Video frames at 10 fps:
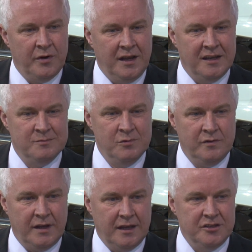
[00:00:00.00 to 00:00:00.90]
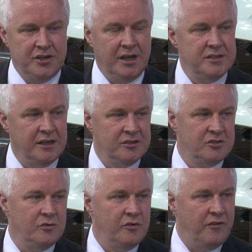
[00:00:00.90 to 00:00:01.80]
operate is moving and changing
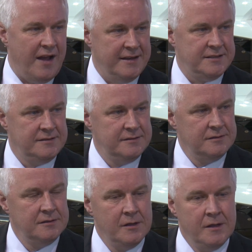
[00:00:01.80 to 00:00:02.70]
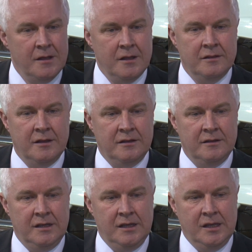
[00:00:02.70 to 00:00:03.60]
so fast
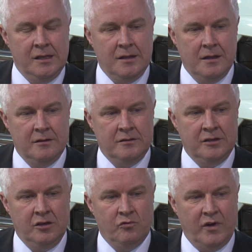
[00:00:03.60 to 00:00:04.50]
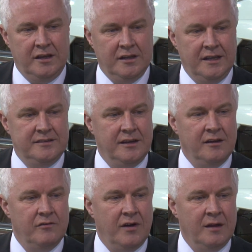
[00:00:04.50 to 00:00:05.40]
that the
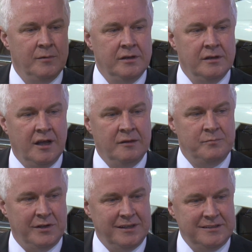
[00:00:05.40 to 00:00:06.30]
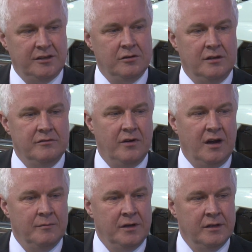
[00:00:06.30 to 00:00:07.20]
regulatory environment and political
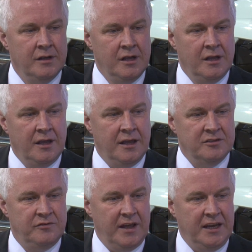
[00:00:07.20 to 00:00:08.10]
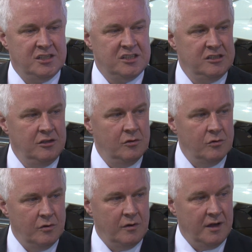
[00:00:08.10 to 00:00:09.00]
environment is very
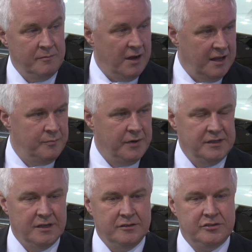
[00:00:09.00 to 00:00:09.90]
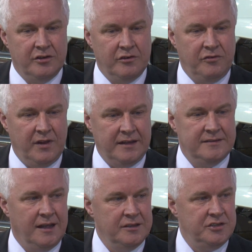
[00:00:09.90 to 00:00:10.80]
slow, in my opinion, to
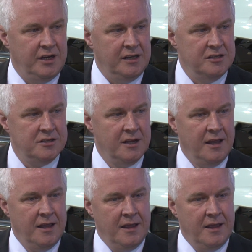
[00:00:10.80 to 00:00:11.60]
reflect that change,